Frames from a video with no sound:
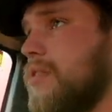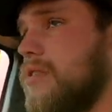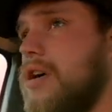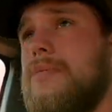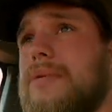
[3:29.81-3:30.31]

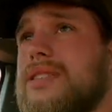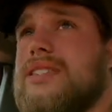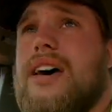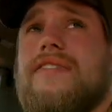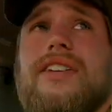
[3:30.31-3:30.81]
They're open
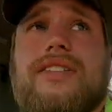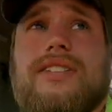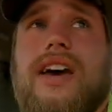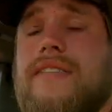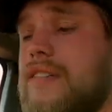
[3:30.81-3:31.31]
7 to
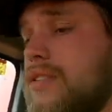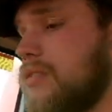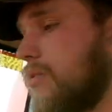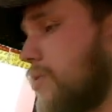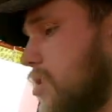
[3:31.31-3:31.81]
7,
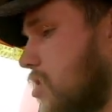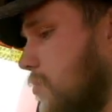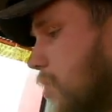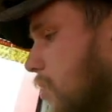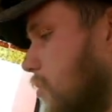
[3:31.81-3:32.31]
so we
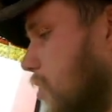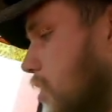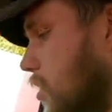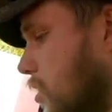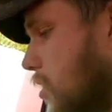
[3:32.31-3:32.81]
should be able to,
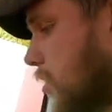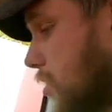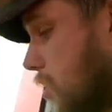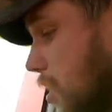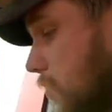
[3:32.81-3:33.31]

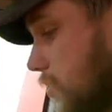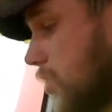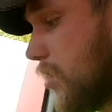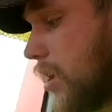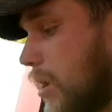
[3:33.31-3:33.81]
if we're
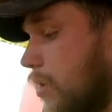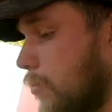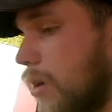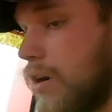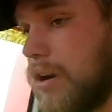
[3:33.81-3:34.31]
going to go
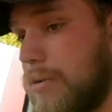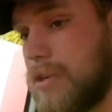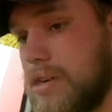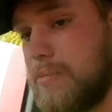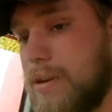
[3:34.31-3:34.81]
tomorrow,
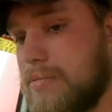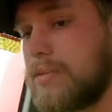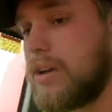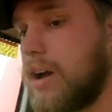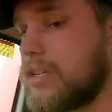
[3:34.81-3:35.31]
we should be able
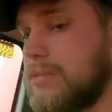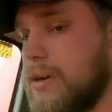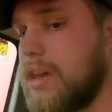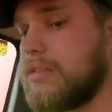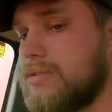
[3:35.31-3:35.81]
to knock
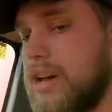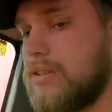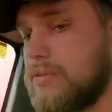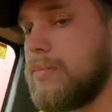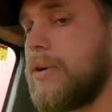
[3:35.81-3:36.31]
some acres
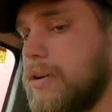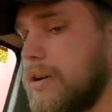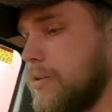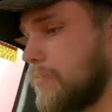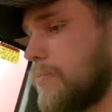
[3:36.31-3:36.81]
out
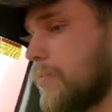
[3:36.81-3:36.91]
tomorrow,